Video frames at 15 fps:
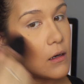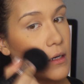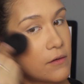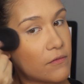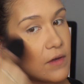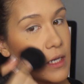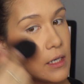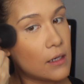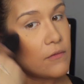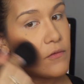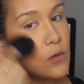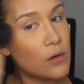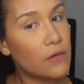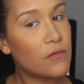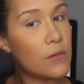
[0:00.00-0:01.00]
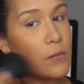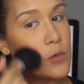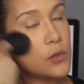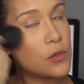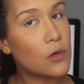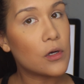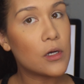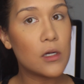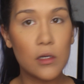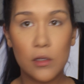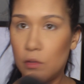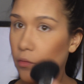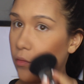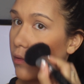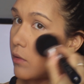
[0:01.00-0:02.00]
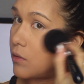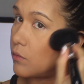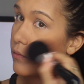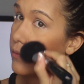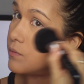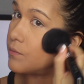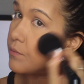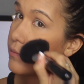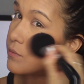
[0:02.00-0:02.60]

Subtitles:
If any of you are from New York, you know